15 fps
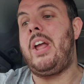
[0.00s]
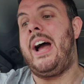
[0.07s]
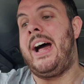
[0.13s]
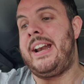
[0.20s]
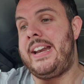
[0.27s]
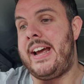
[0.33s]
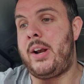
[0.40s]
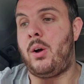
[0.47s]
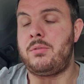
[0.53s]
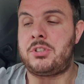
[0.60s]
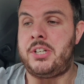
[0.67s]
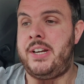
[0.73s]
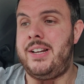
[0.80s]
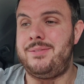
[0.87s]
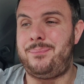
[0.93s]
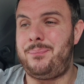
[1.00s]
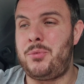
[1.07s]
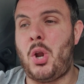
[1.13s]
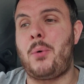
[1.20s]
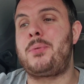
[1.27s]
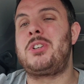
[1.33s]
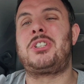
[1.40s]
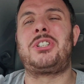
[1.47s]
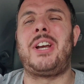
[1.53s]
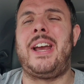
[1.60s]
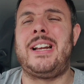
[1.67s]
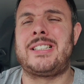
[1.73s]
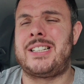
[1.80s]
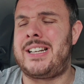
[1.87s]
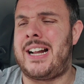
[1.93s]
And then obviously nothing's
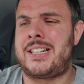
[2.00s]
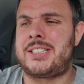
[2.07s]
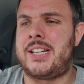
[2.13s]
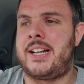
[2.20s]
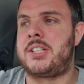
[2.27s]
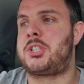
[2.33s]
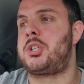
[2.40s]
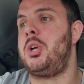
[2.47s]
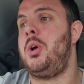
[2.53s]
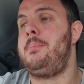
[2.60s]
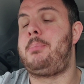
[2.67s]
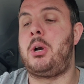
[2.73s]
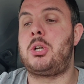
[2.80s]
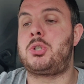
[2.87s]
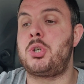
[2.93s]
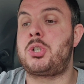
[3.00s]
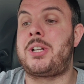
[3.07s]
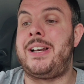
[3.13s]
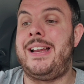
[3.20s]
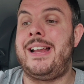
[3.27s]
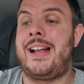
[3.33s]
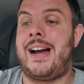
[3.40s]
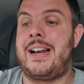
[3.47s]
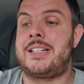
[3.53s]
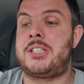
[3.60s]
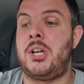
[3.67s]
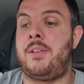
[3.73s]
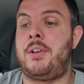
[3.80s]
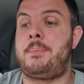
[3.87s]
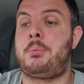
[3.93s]
changed in that sense, but it's just the
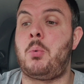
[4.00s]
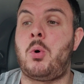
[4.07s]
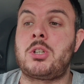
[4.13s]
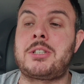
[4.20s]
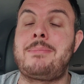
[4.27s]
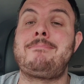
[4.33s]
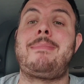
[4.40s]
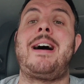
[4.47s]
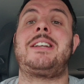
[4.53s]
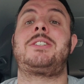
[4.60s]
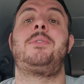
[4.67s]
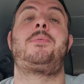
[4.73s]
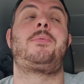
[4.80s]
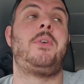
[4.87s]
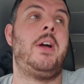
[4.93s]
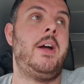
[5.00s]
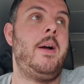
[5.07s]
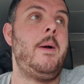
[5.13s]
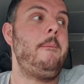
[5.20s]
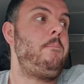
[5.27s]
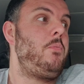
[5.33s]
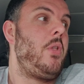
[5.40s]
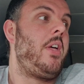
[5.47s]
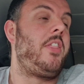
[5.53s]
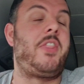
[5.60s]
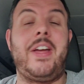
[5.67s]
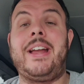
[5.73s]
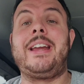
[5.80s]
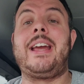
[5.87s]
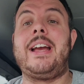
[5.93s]
legality of it. But what's a massive
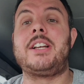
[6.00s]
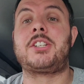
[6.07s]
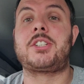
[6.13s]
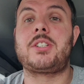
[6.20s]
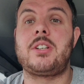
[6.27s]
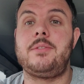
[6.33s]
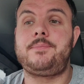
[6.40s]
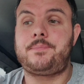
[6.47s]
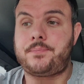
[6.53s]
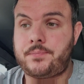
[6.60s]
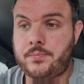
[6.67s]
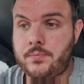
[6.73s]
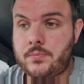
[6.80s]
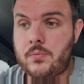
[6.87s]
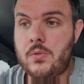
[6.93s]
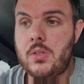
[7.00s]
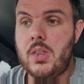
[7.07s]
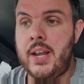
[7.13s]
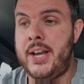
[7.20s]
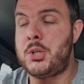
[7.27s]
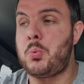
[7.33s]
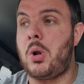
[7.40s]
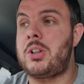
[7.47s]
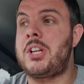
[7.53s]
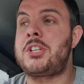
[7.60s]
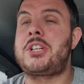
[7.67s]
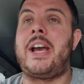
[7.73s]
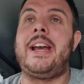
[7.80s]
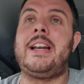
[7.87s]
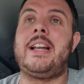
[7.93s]
thing is what they're
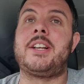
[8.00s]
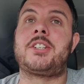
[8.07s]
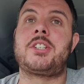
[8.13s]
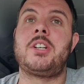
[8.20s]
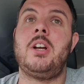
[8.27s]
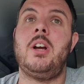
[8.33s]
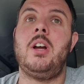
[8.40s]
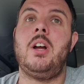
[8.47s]
saying is,